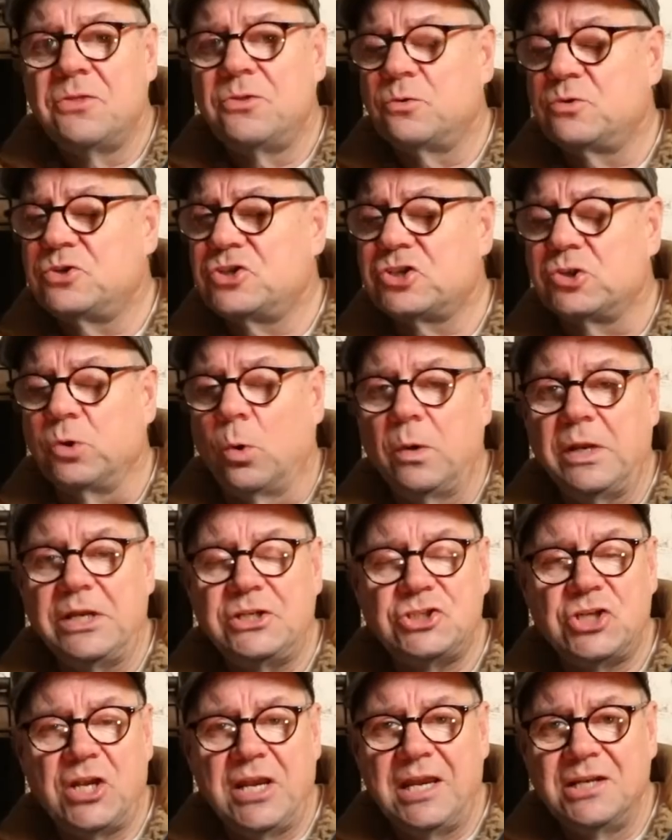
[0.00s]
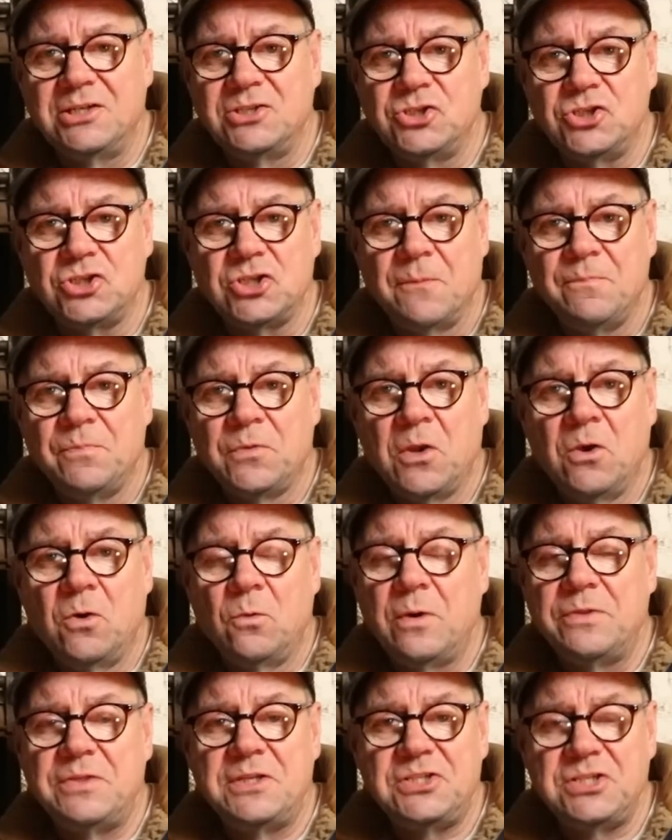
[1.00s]
They'll slowly change
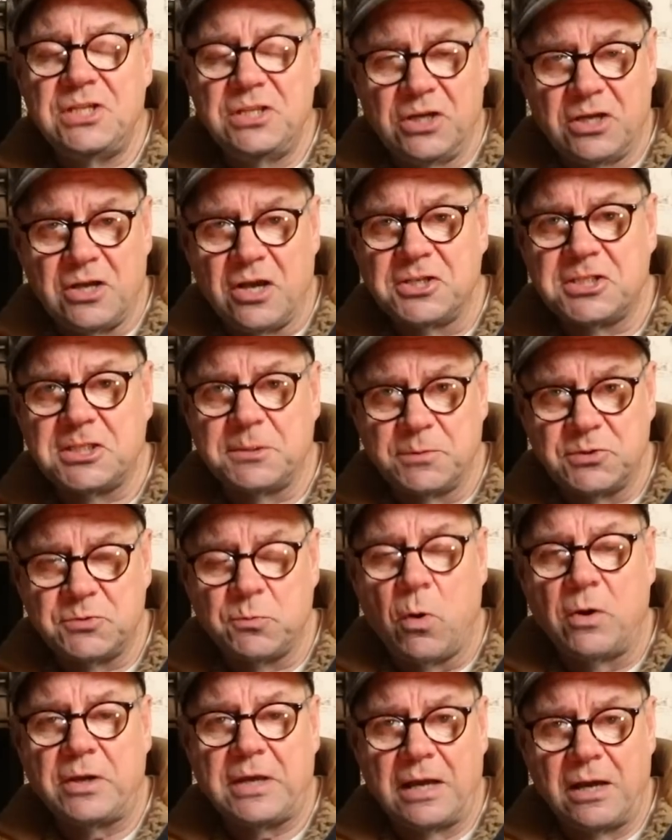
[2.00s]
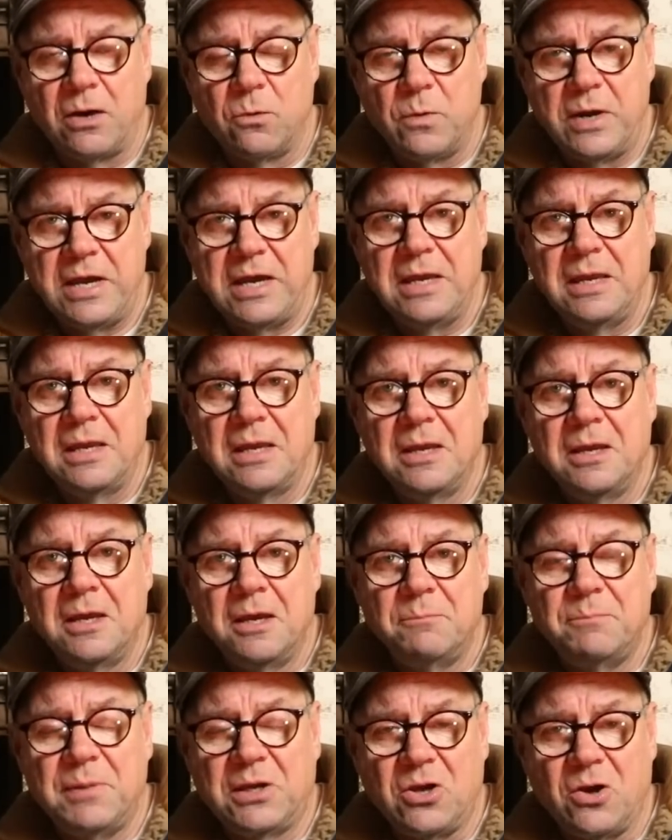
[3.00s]
when they see the customers walking away
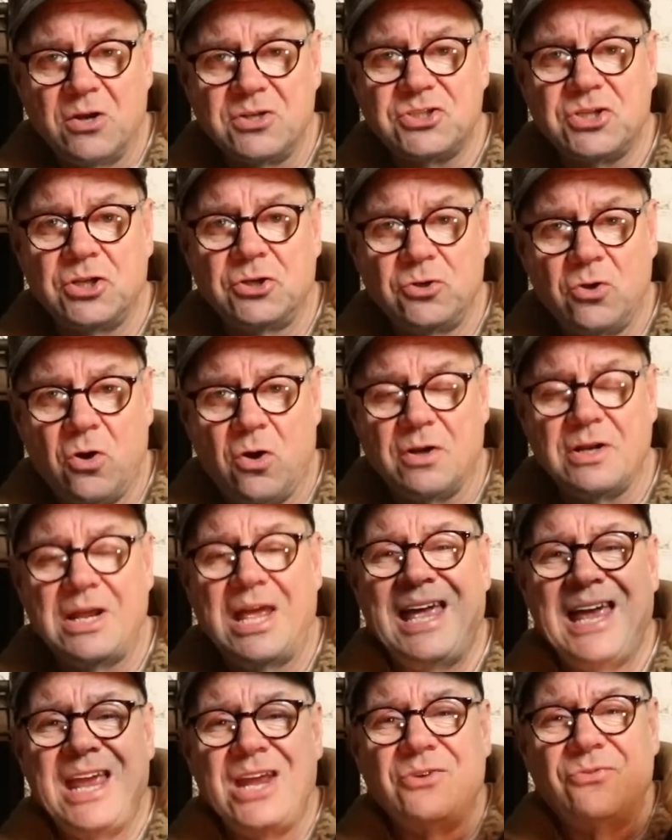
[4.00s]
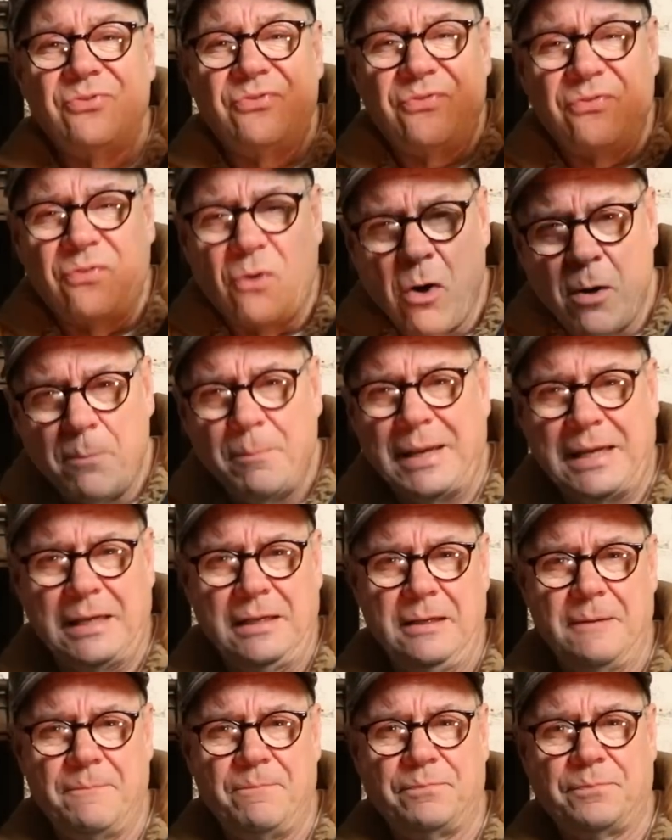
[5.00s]
because they're not
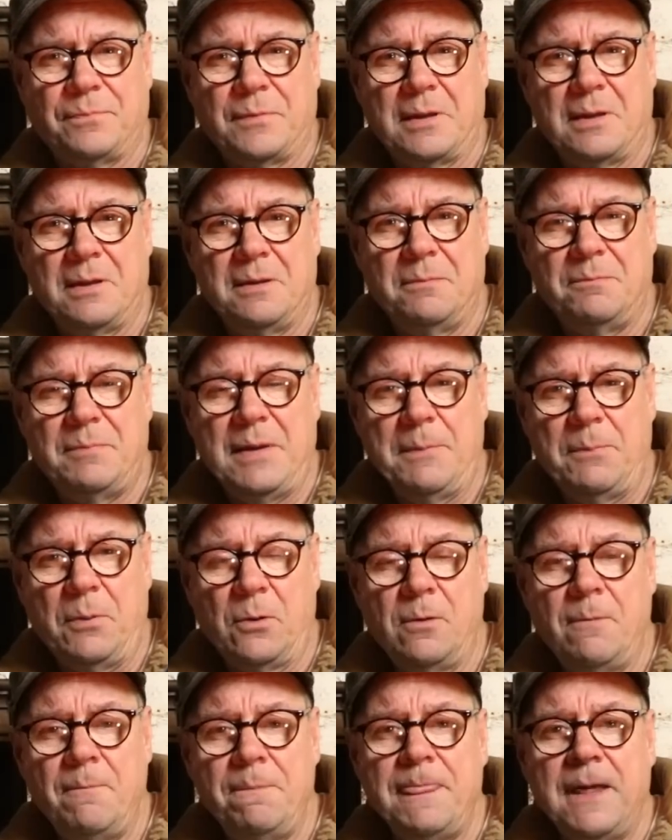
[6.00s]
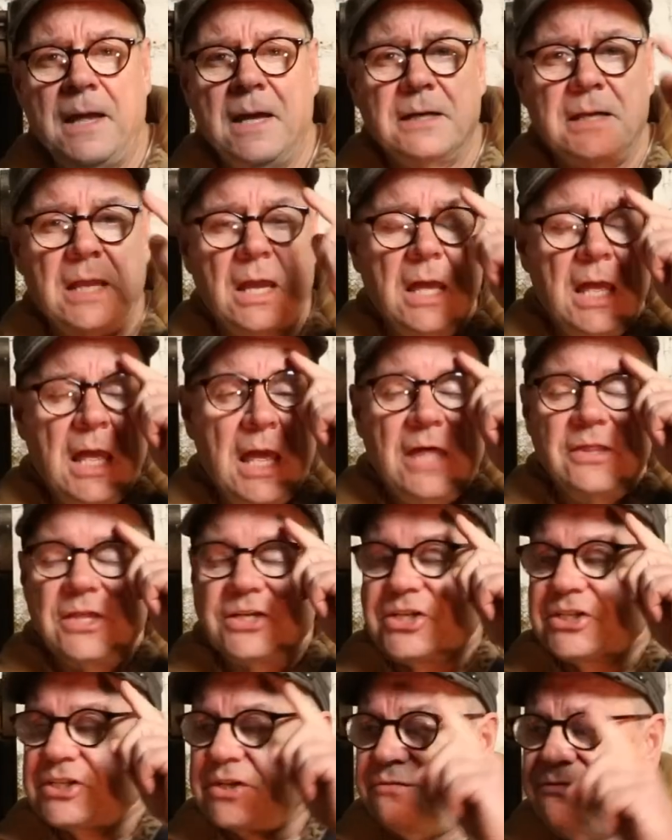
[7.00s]
informing people. Now,
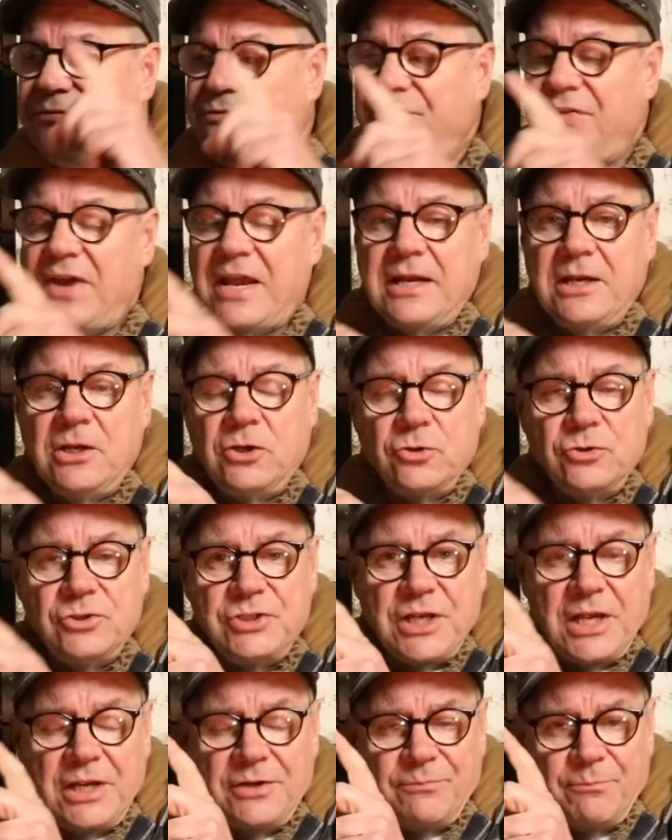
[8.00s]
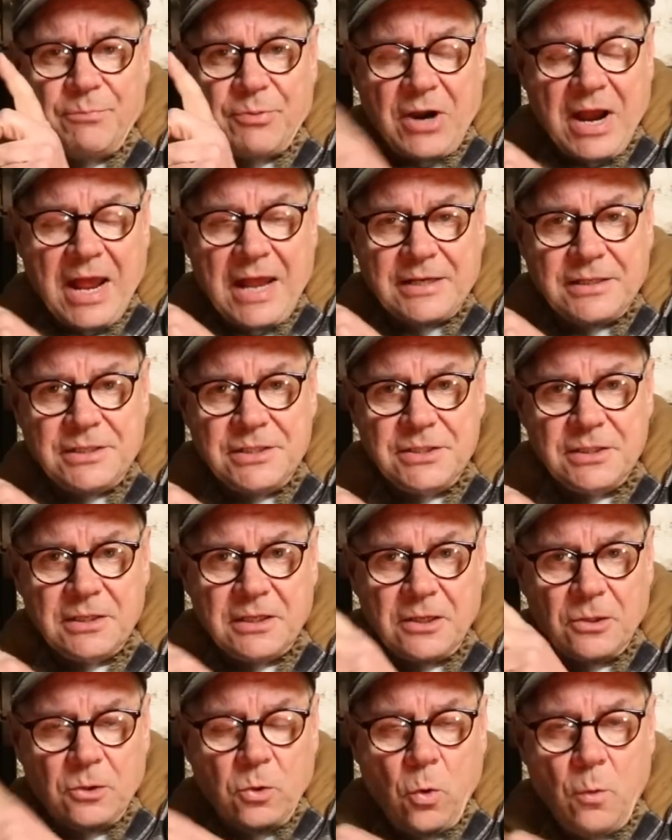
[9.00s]
this is a very good in brand,
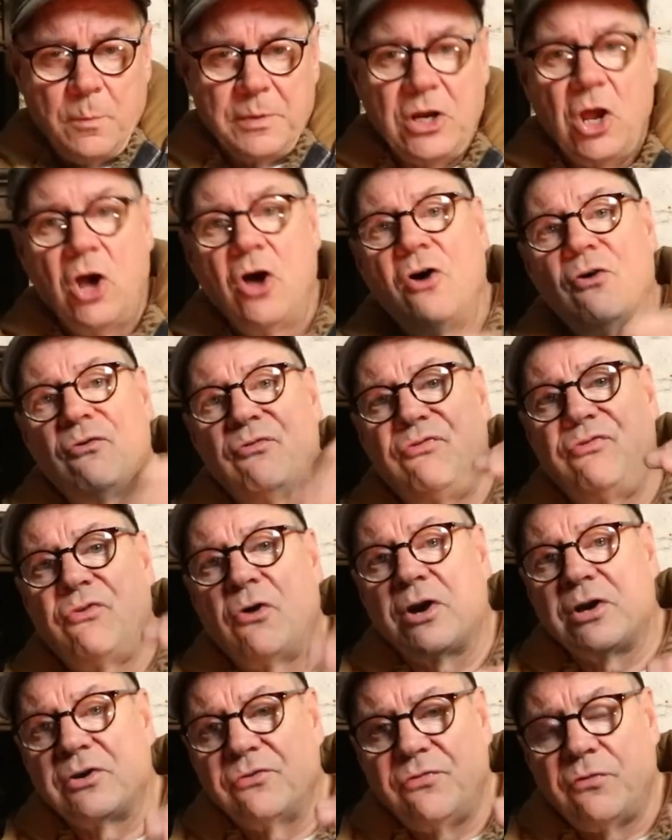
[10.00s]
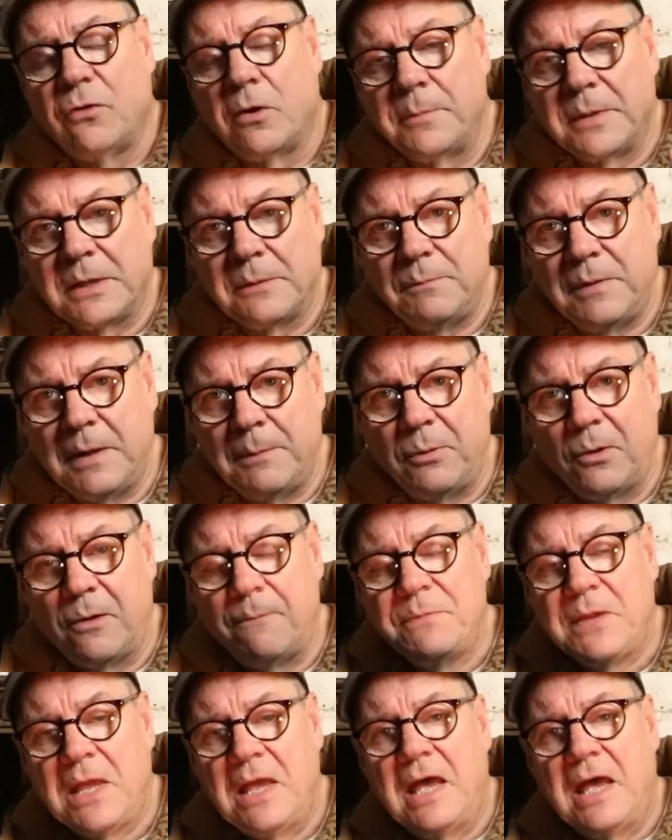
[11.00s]
Kilchoman, for informing people.